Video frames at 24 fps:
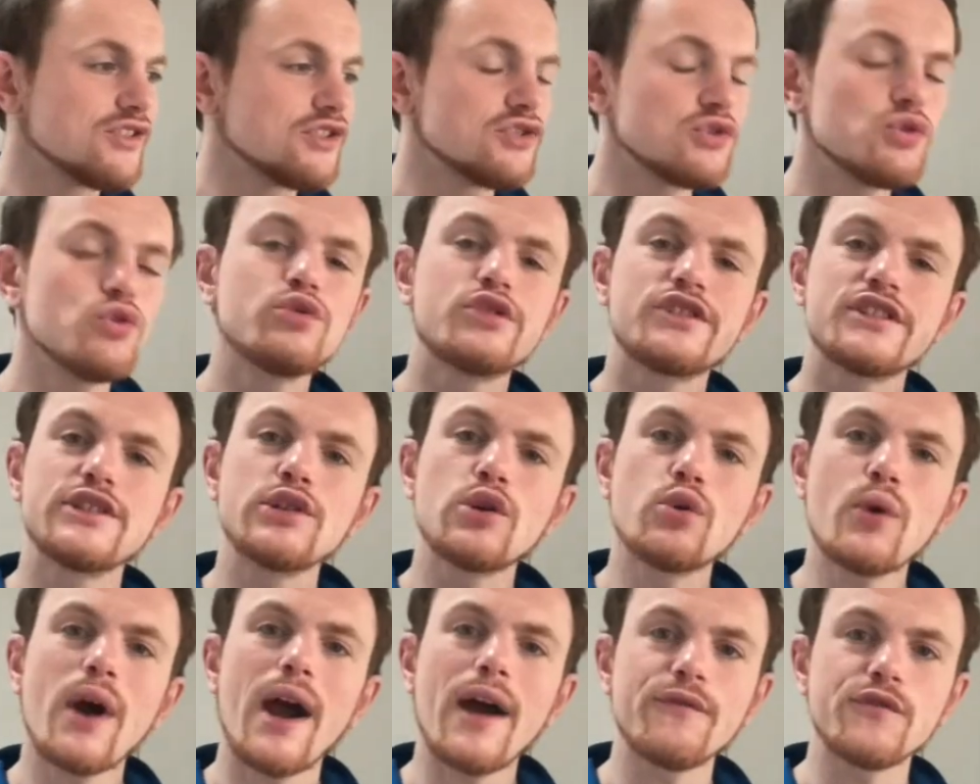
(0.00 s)
you
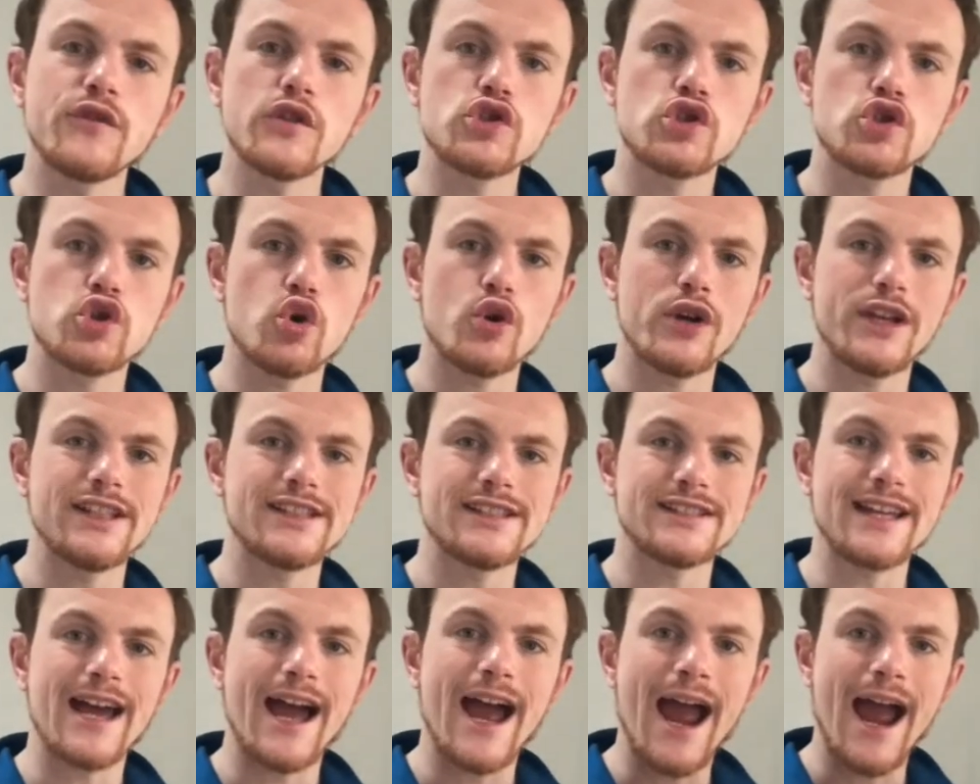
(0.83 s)
still have the
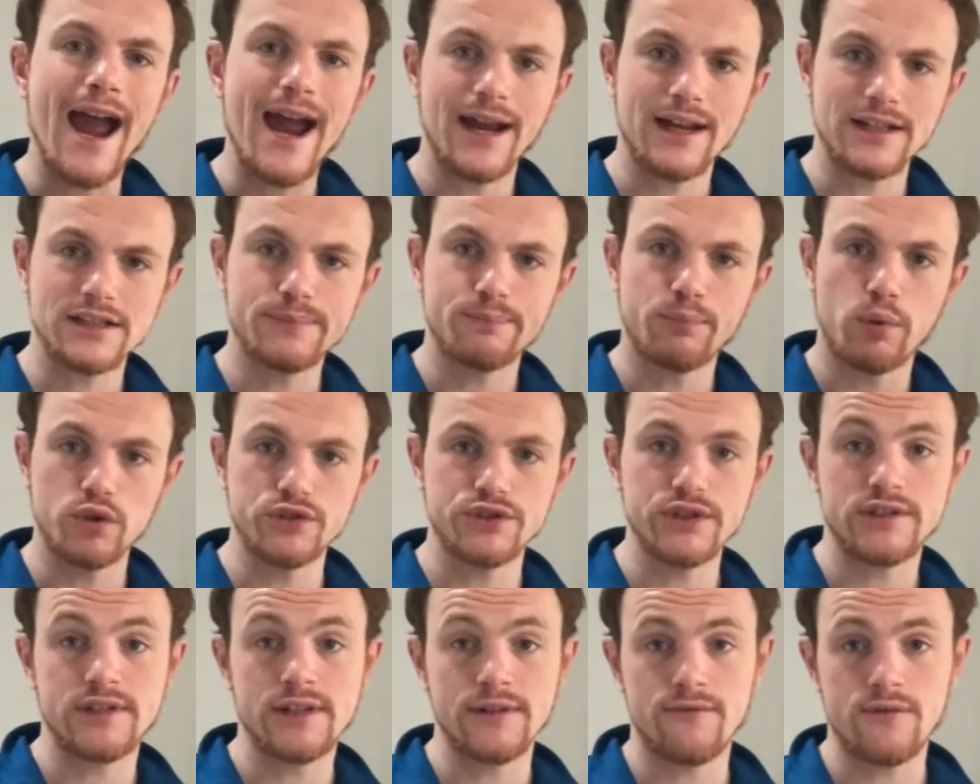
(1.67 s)
choice to act
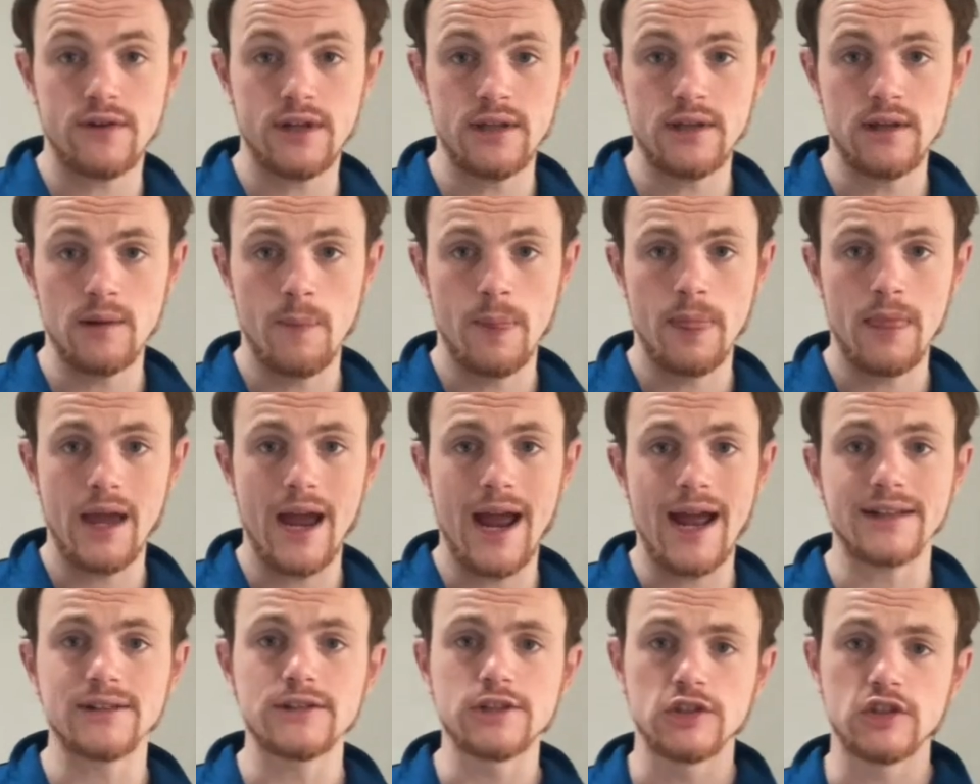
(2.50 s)
positively
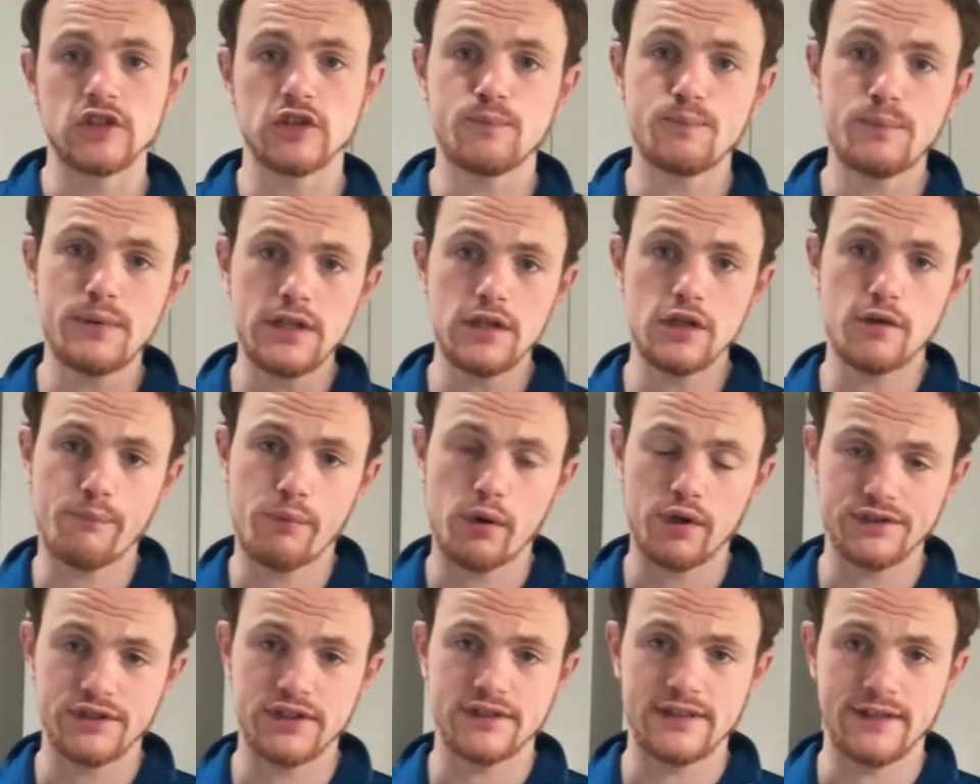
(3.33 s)
and to speak
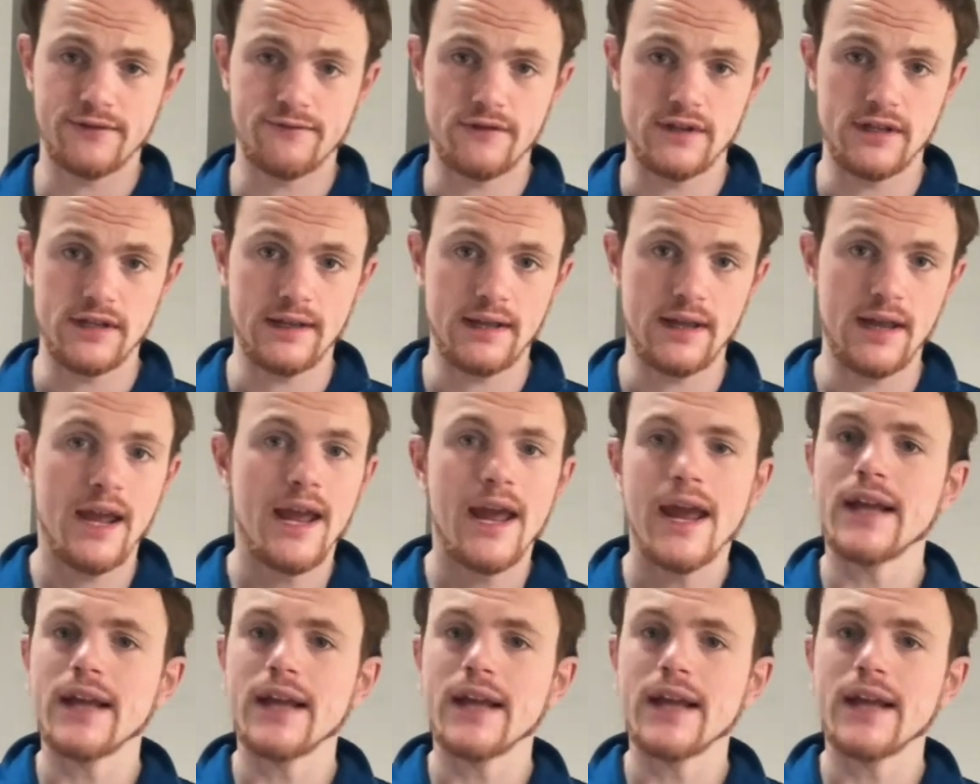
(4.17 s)
positively.